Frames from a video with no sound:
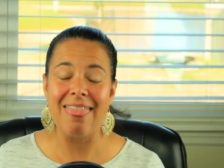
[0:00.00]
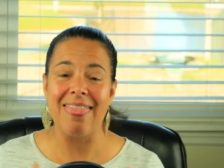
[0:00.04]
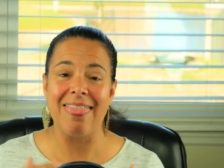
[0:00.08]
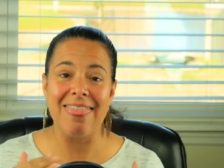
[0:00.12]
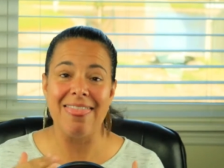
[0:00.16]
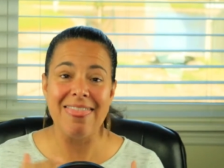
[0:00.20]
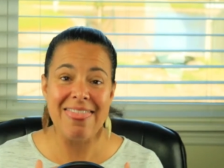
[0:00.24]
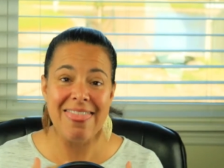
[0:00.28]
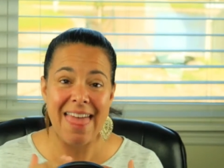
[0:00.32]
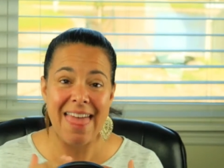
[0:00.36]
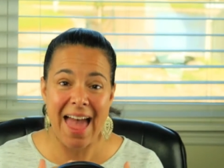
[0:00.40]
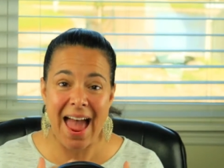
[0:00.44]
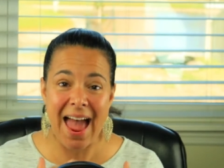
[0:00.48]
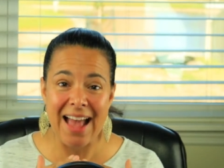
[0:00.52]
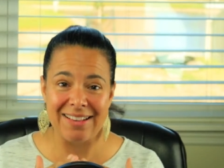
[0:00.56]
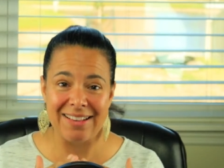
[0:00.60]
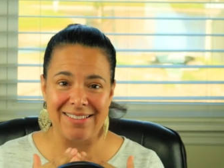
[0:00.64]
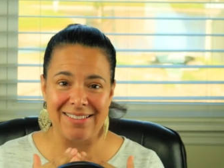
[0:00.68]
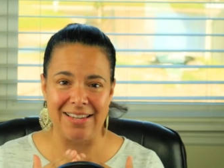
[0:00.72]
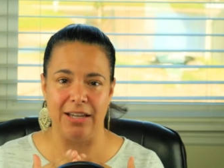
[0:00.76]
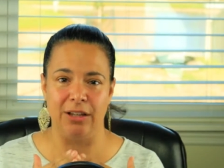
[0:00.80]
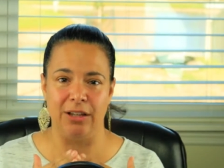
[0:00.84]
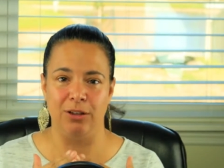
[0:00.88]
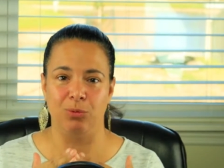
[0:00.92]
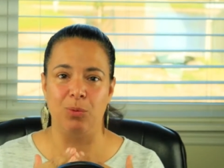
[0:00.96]

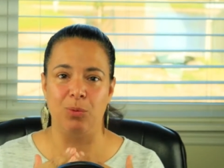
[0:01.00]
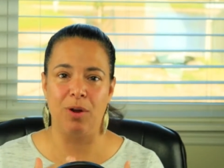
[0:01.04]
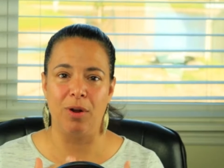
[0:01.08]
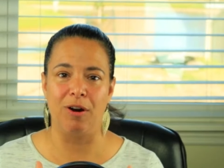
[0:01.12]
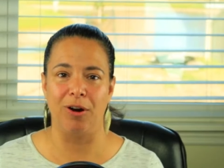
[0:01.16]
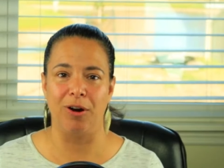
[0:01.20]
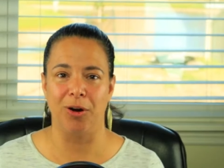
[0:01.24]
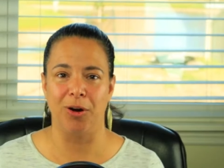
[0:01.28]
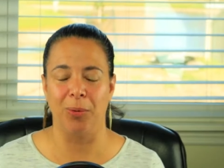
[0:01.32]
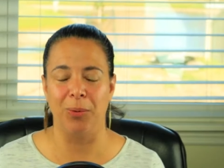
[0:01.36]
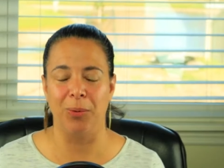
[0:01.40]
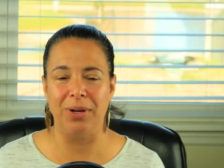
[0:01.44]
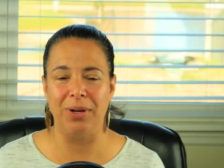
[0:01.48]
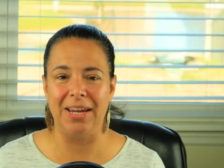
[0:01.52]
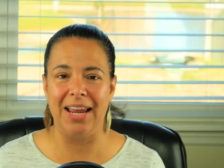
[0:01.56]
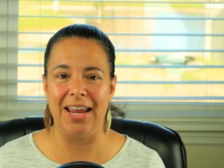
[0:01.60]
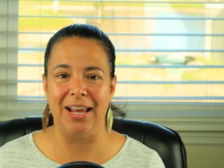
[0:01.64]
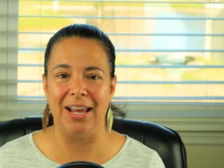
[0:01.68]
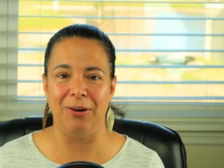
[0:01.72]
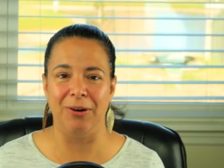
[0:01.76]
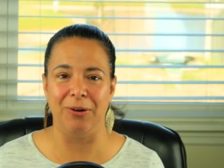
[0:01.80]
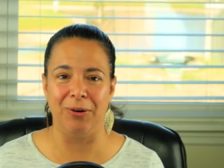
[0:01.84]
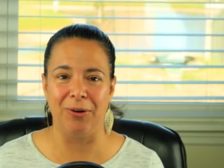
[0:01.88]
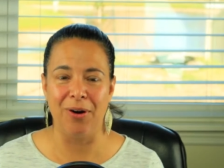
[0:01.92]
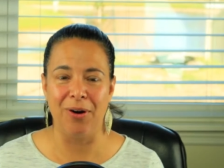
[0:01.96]
That is what our
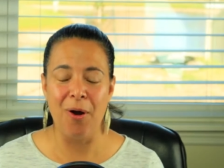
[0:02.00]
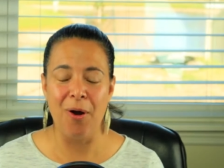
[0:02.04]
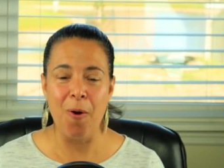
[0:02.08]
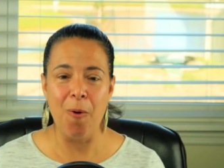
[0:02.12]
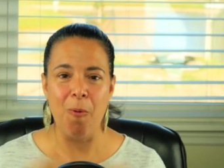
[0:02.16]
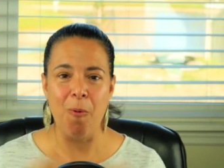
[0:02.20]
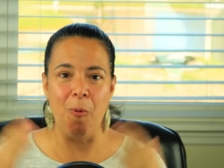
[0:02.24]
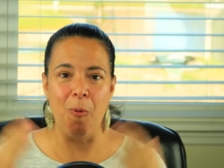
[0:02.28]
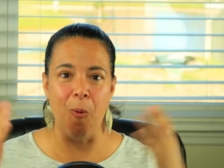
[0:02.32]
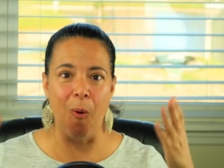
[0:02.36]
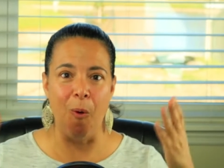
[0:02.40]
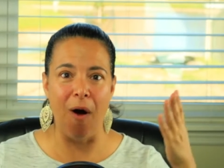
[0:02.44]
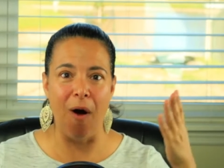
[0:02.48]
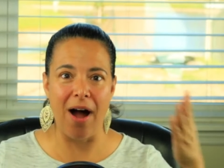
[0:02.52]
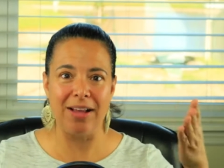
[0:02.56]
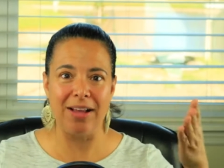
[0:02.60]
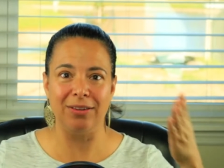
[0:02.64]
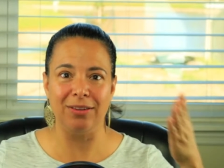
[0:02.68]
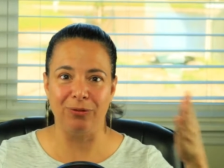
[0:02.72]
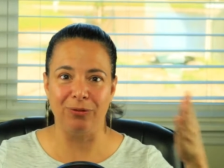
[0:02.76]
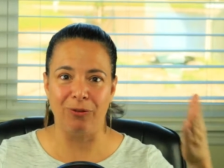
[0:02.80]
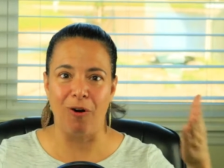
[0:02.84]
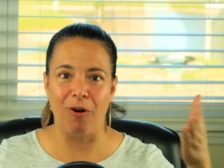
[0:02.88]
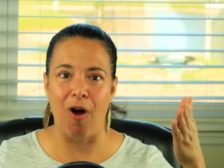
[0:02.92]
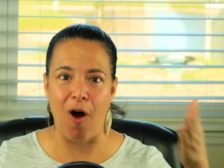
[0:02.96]
Creator
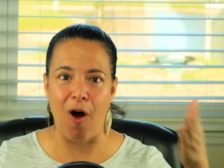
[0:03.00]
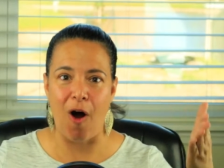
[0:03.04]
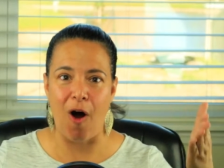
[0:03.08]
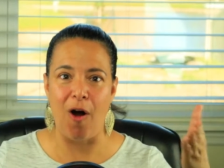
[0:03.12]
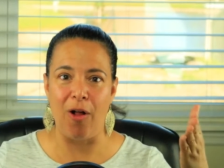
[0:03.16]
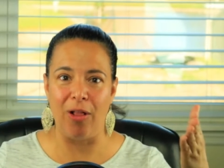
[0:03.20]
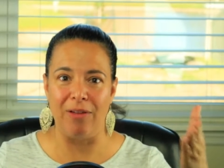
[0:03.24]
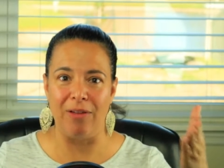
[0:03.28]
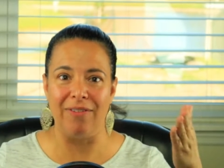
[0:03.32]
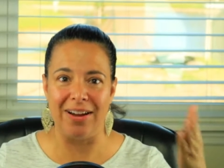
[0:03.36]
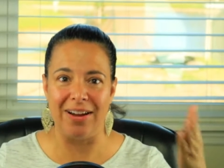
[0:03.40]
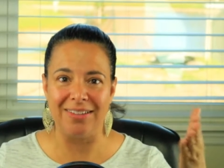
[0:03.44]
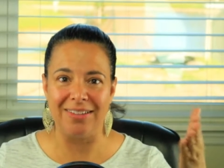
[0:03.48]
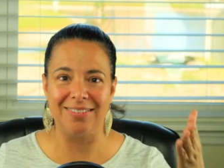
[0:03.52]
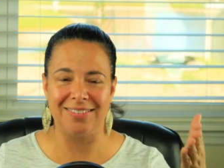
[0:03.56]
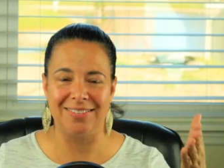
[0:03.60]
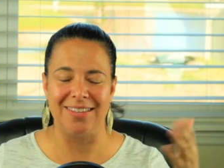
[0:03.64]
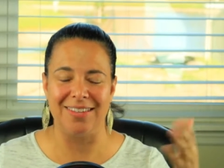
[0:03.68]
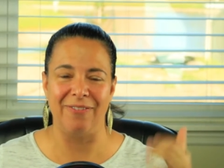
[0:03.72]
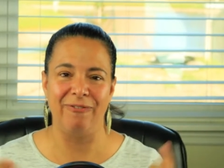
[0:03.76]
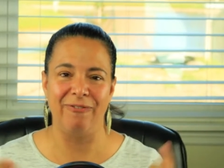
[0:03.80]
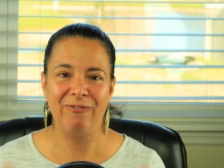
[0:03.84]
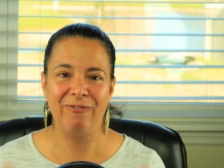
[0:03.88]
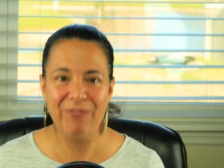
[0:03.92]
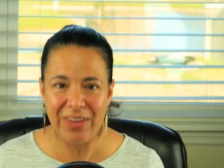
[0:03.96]
wants for all of us
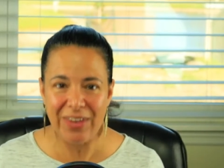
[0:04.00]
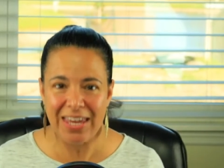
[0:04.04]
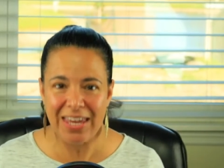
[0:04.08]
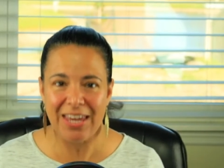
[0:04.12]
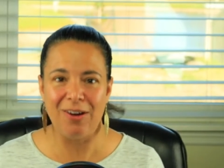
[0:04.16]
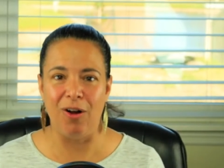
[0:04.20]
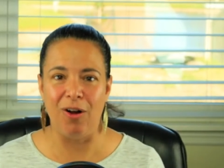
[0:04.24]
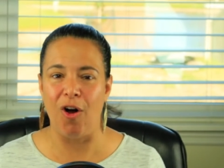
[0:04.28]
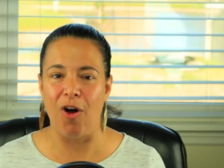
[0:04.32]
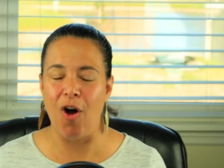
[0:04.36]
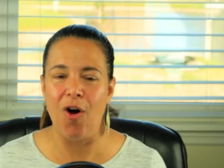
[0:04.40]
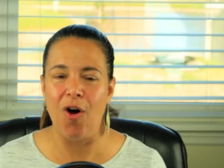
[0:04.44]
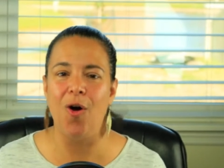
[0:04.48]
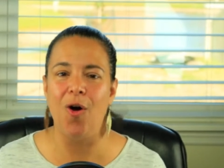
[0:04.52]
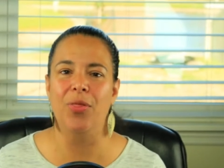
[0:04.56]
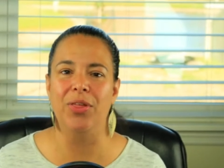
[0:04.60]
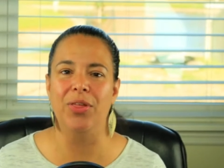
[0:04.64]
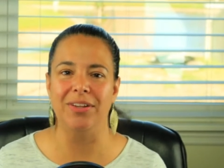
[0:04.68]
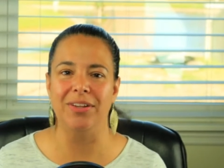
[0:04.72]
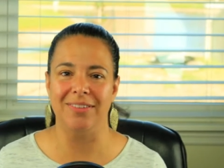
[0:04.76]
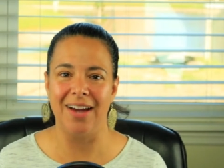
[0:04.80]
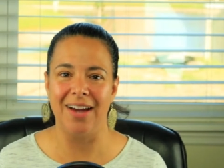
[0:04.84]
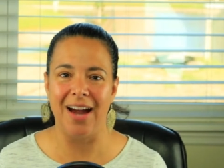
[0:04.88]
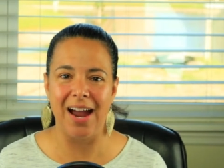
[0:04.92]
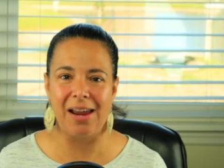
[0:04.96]
to feel all
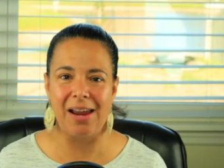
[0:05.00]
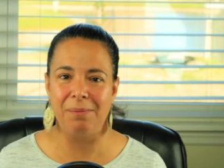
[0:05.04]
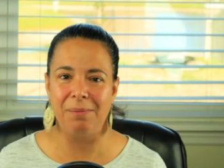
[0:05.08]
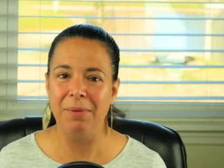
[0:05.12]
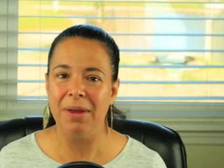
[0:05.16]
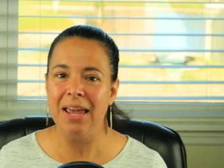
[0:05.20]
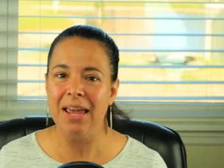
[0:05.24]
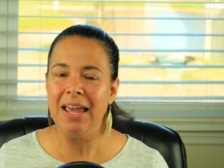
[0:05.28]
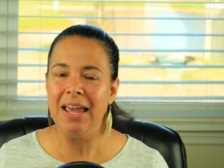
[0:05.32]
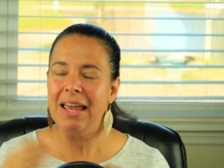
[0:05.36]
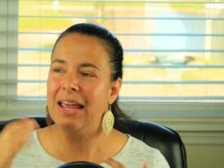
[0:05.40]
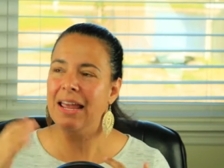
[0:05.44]
the time.